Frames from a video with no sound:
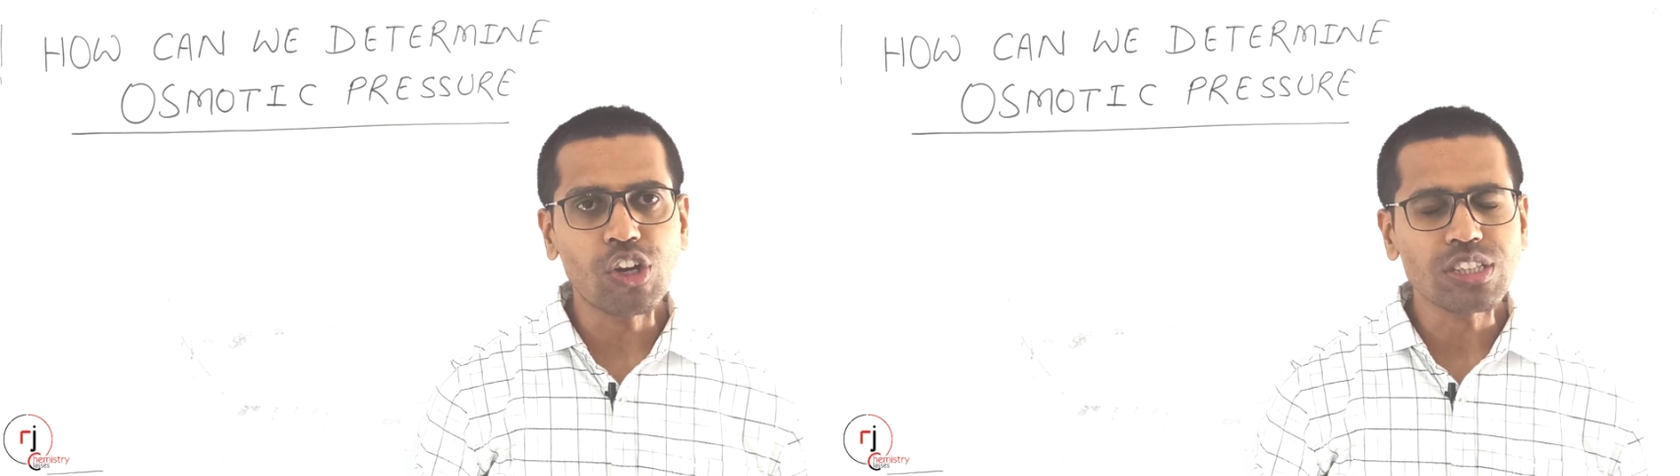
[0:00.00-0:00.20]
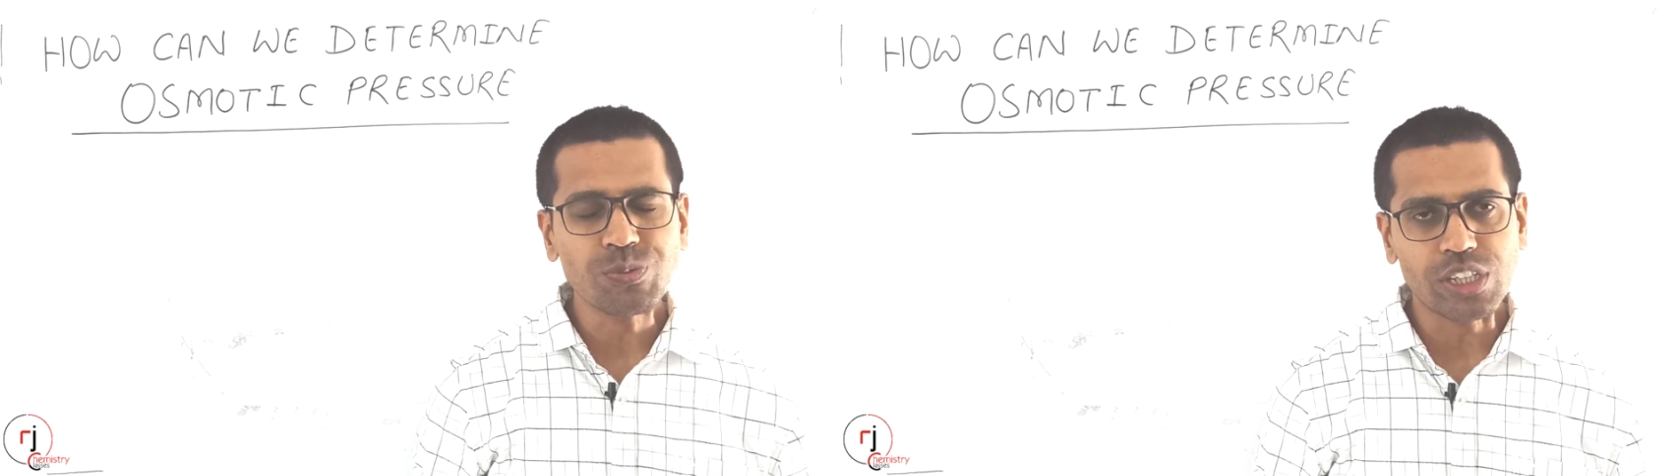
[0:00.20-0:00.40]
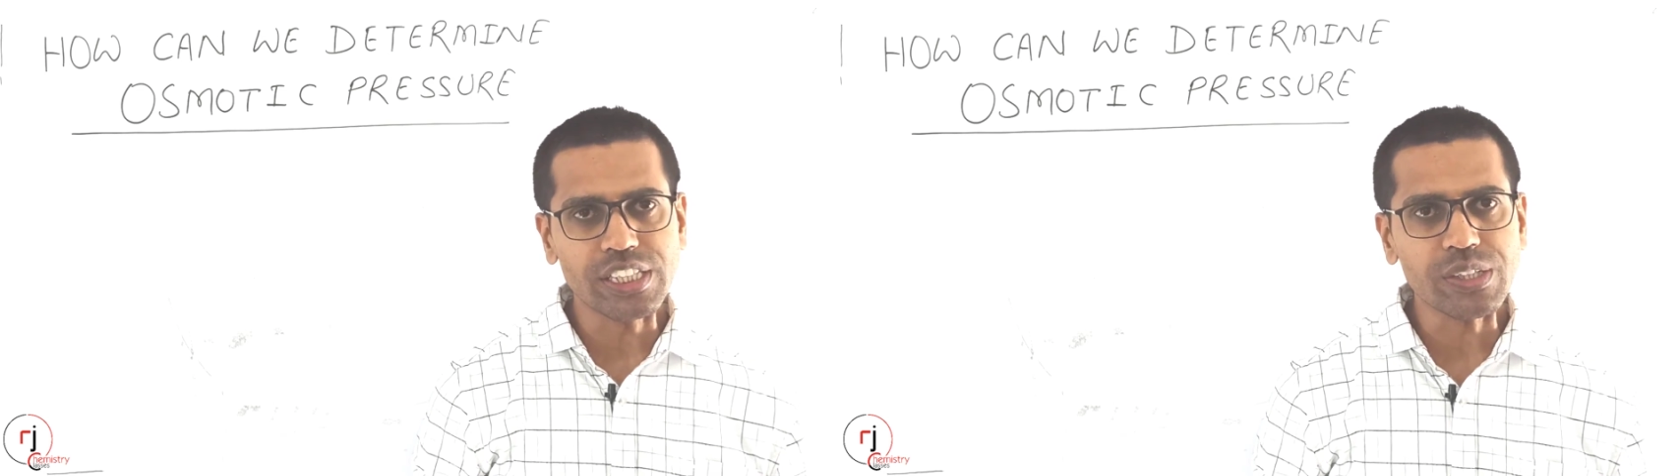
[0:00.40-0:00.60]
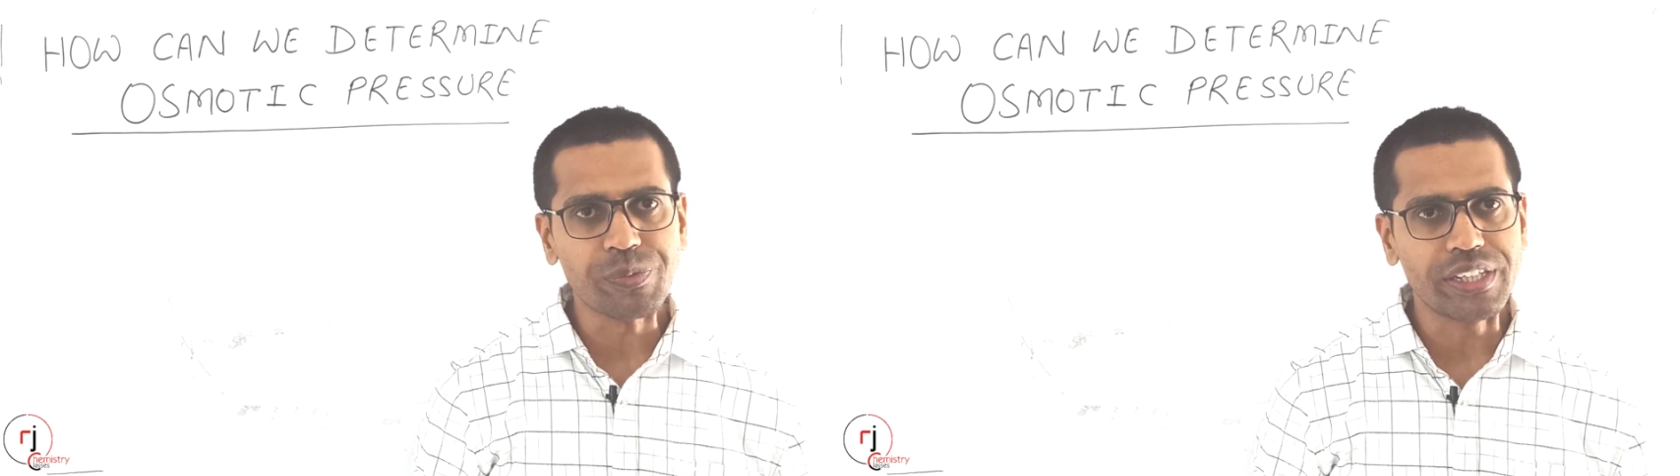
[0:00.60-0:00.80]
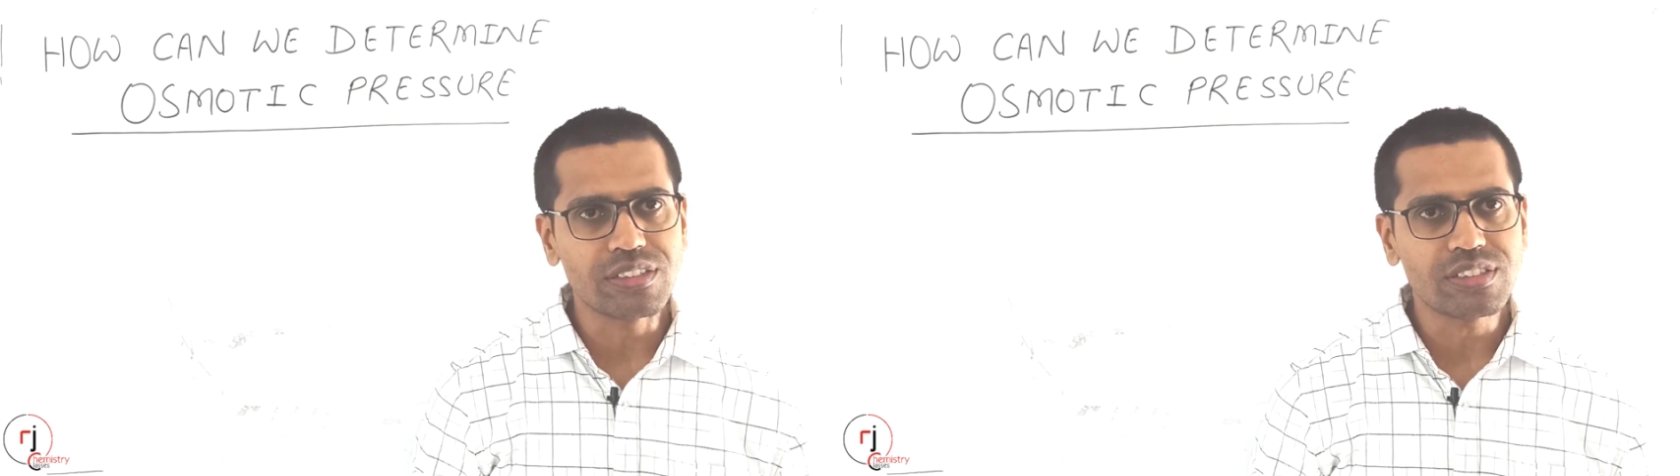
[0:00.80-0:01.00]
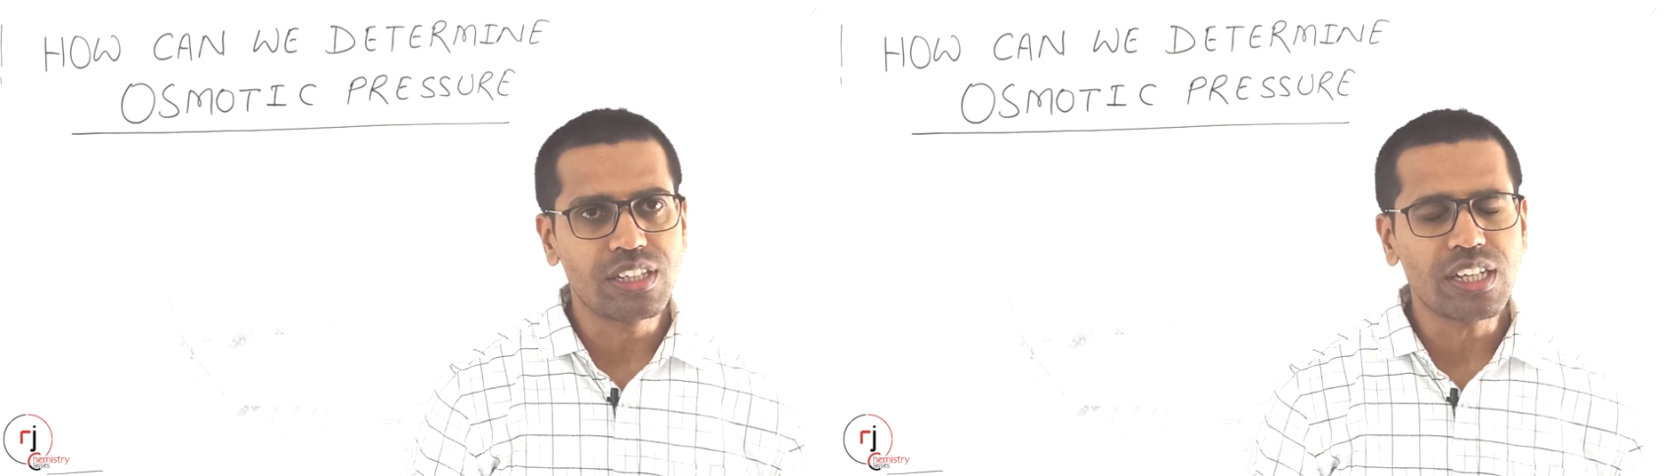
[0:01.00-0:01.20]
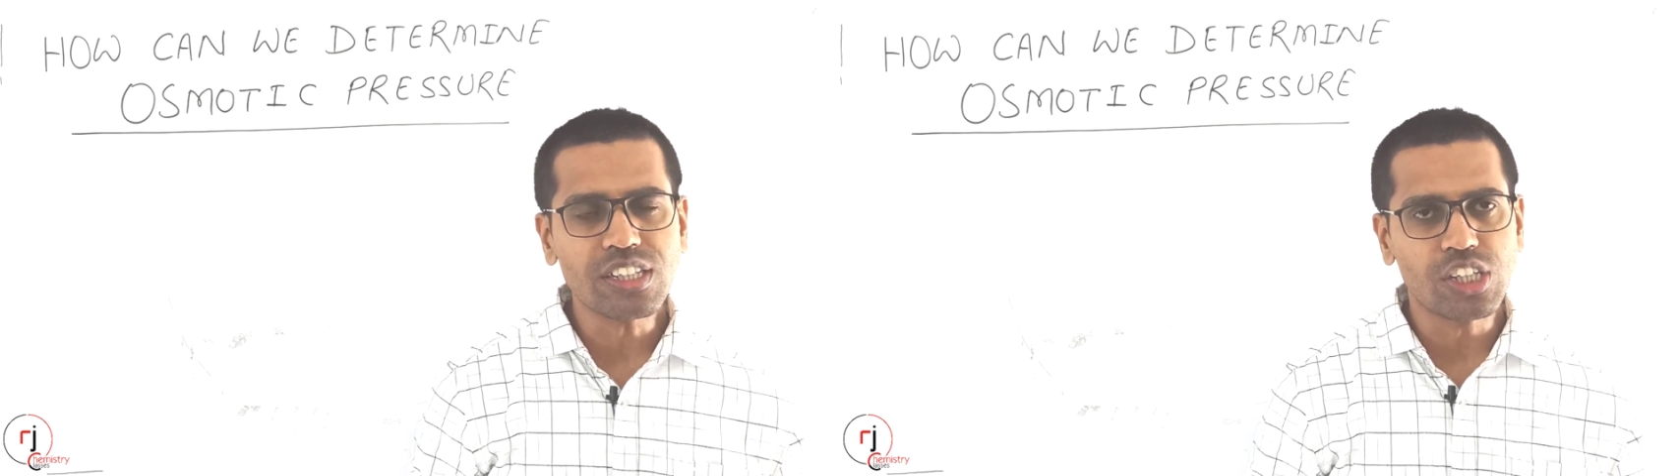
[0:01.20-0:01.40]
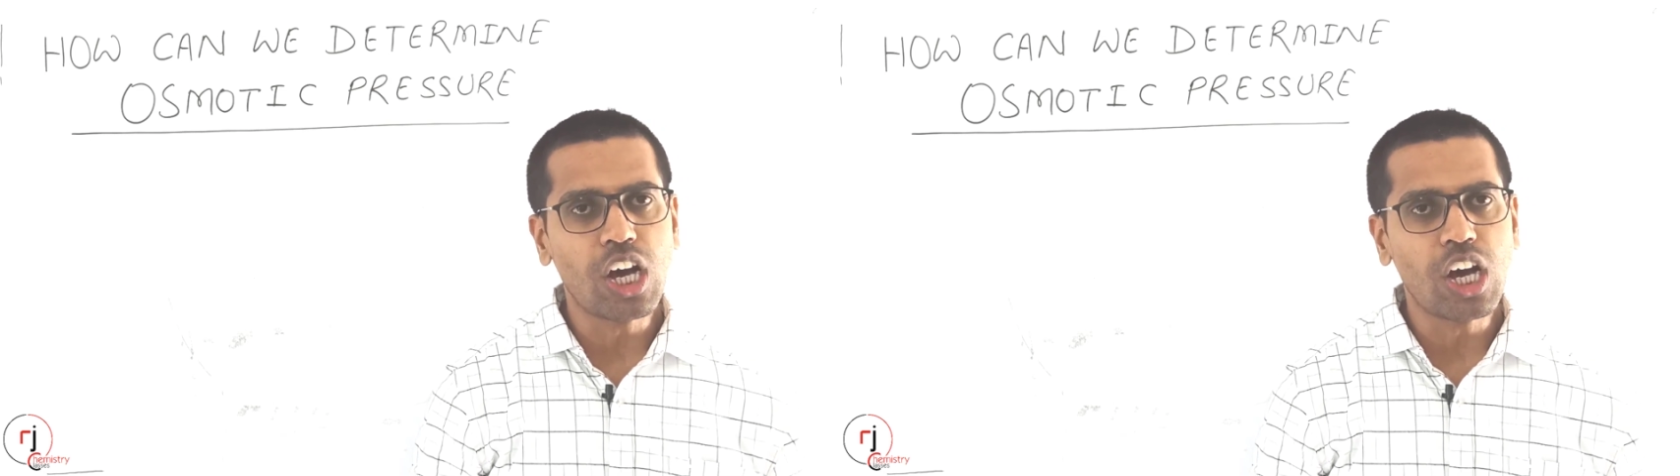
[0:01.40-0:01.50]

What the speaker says: osmotic pressure,